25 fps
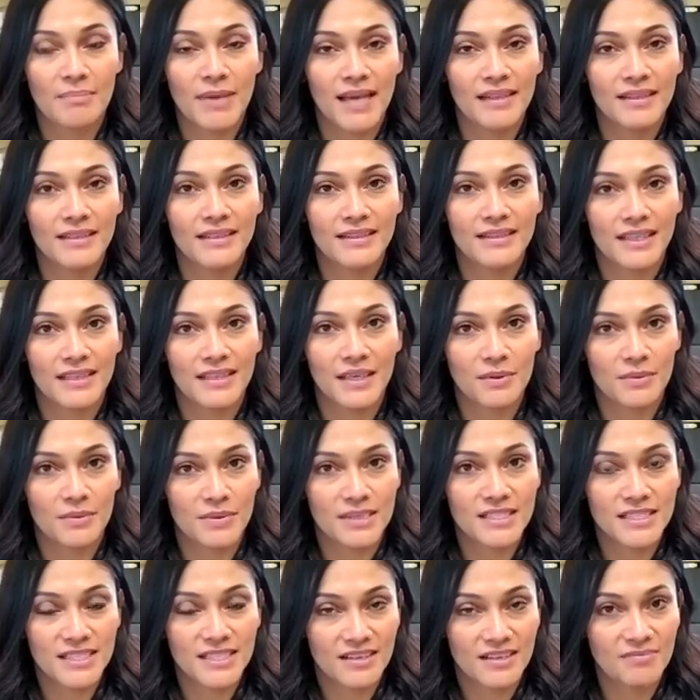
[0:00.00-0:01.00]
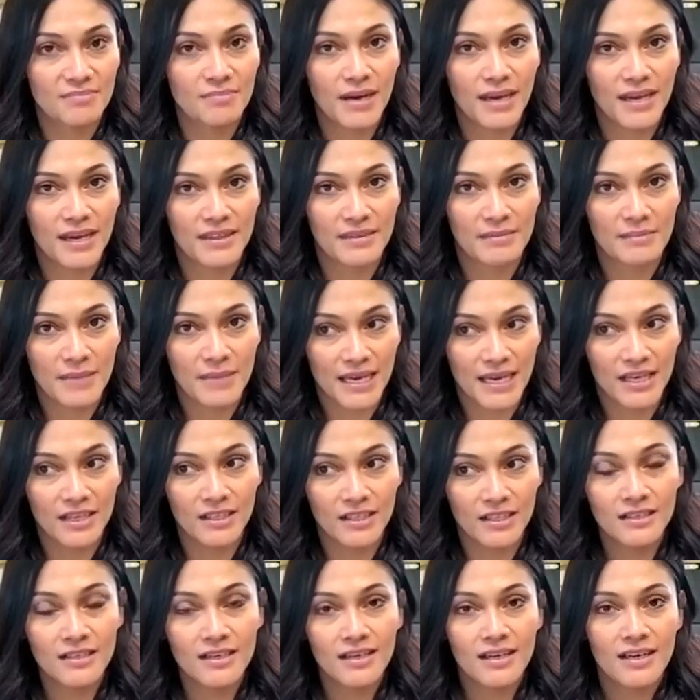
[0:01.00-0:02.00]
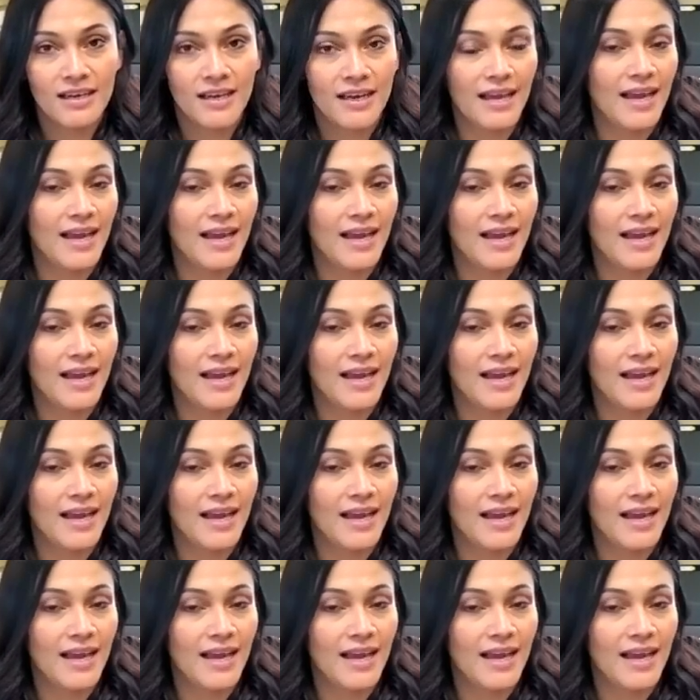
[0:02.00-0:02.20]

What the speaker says: ballot that they receive by the mail,